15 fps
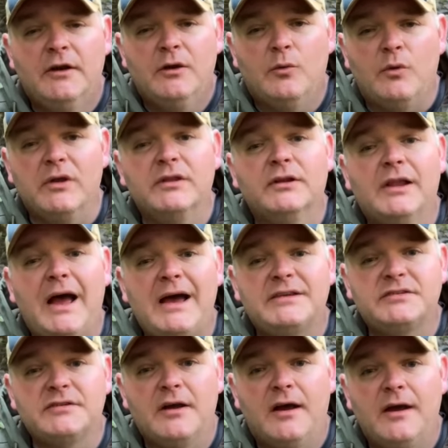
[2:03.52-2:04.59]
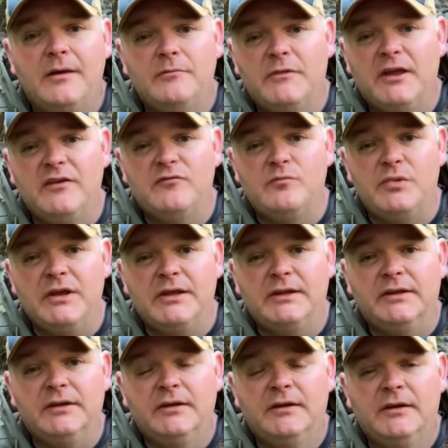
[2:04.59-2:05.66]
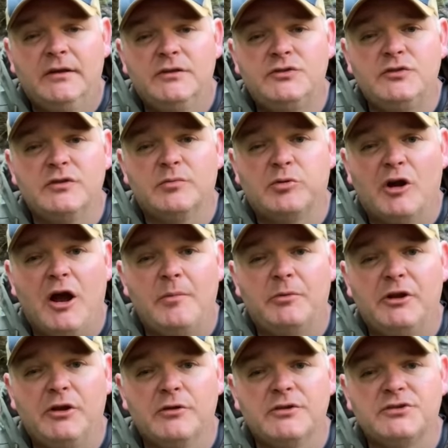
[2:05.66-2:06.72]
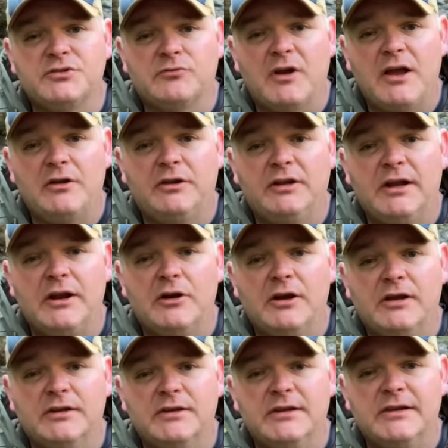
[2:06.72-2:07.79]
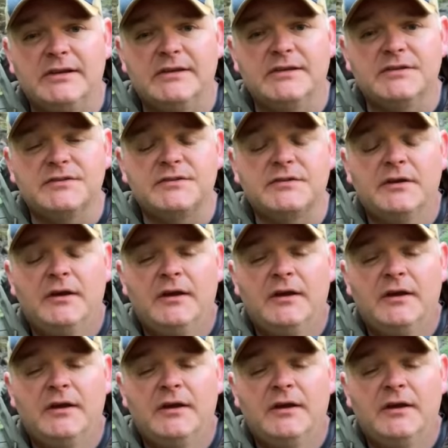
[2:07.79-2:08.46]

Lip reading: when the last time they've been to the property or the surrounding area is.